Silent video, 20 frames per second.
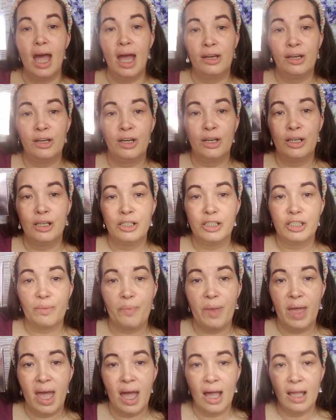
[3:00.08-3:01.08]
editor's
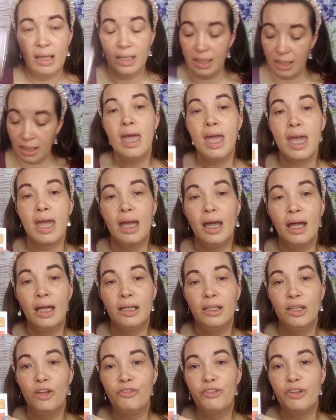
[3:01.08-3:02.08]
palette.
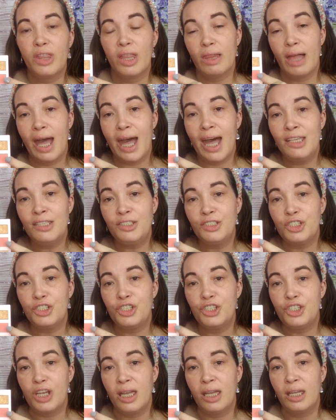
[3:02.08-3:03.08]
And for the last
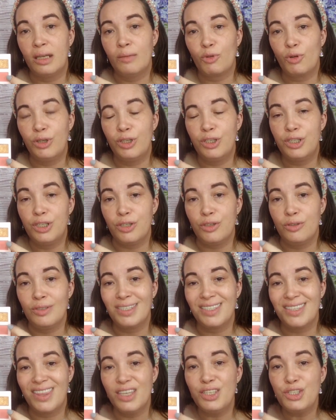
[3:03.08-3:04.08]
shade, I'm going to
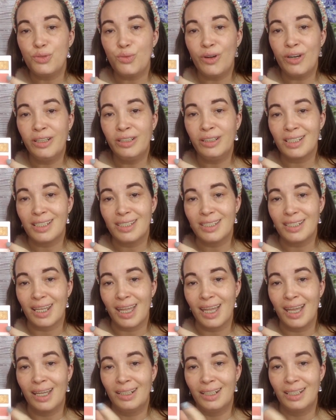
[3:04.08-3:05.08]
use this one because it
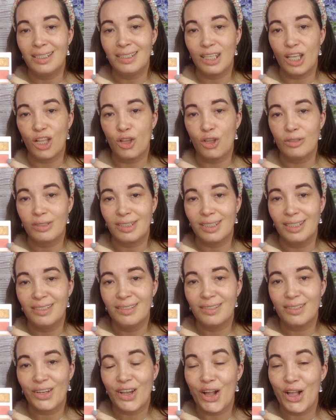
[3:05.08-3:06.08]
again is the
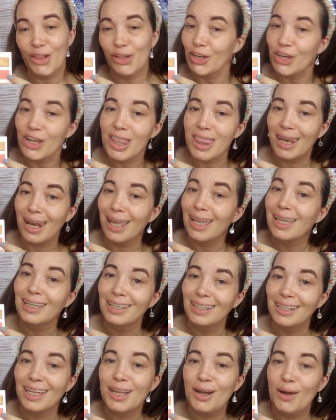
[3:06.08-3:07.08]
closest color that I
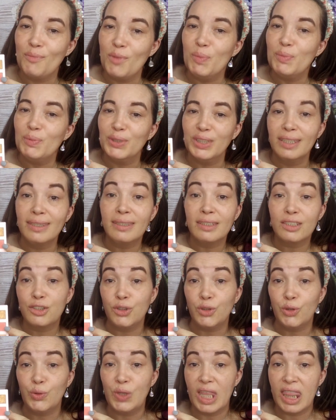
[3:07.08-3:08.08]
can come up with
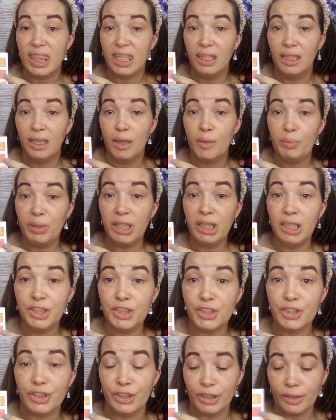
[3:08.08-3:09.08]
to the
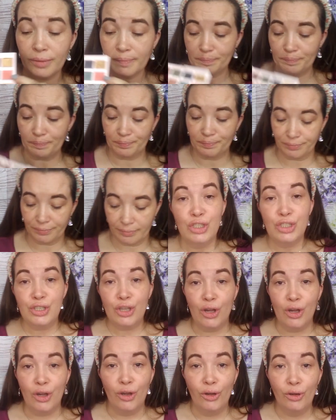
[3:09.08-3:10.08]
picture.
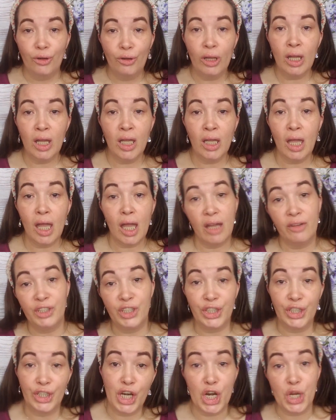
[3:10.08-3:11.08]
So
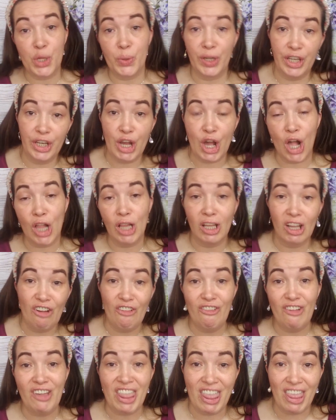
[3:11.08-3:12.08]
after doing all
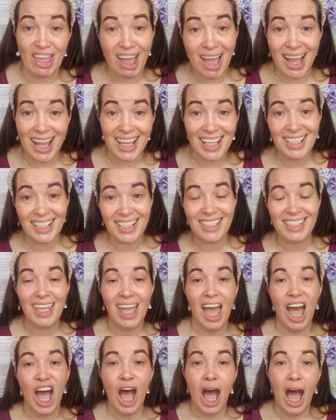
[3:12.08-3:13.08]
of that,
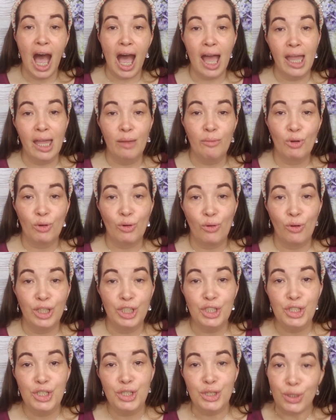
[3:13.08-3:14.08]
I am
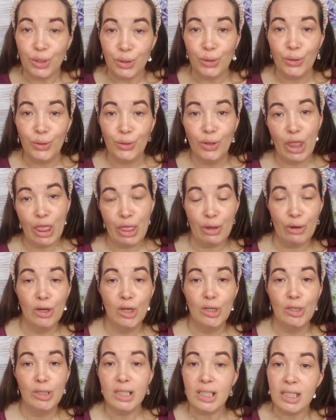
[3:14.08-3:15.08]
going to
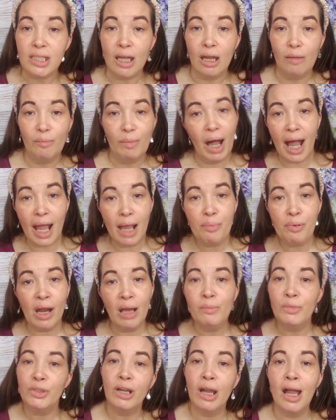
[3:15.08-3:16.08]
throw some eye
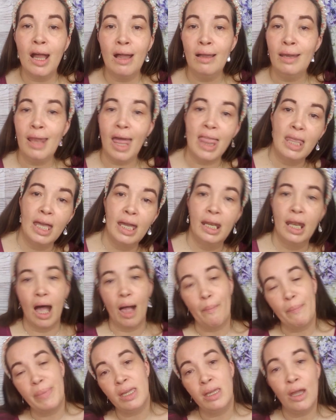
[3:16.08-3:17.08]
primer on and then
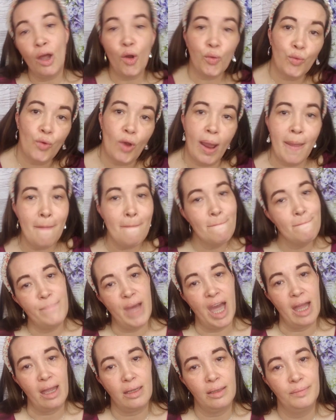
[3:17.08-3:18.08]
I'll be right
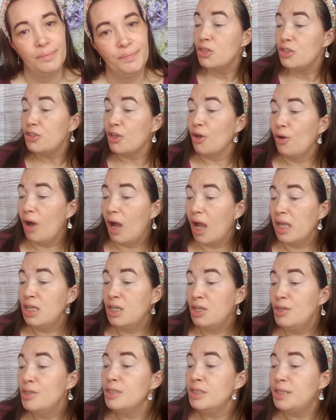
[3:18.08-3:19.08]
back. So I
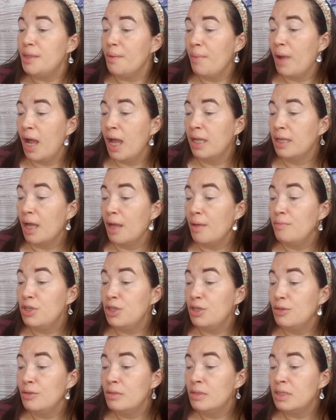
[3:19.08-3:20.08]
used my
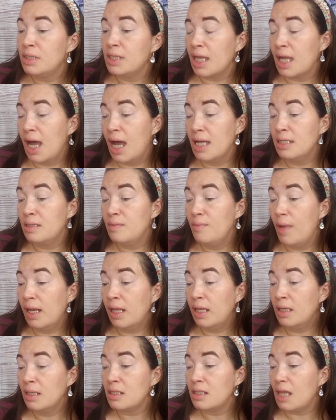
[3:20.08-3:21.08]
Muse
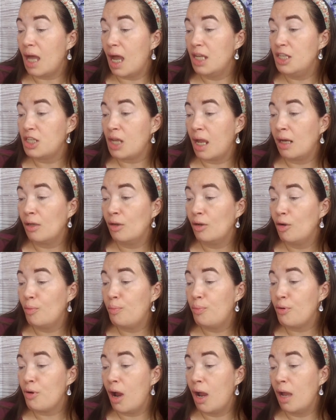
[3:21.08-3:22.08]
Cosmetics eyeshadow
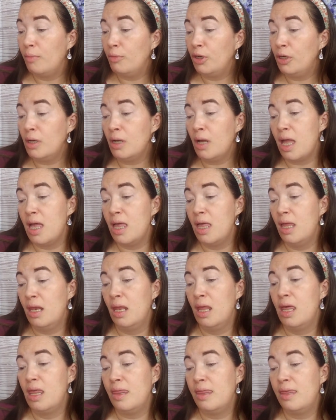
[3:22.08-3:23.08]
primer
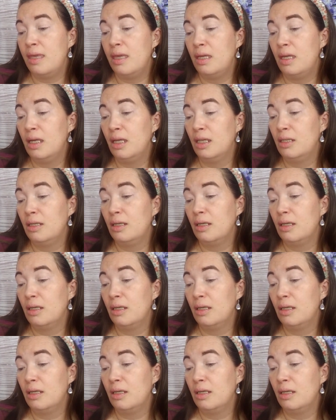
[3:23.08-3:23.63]
in the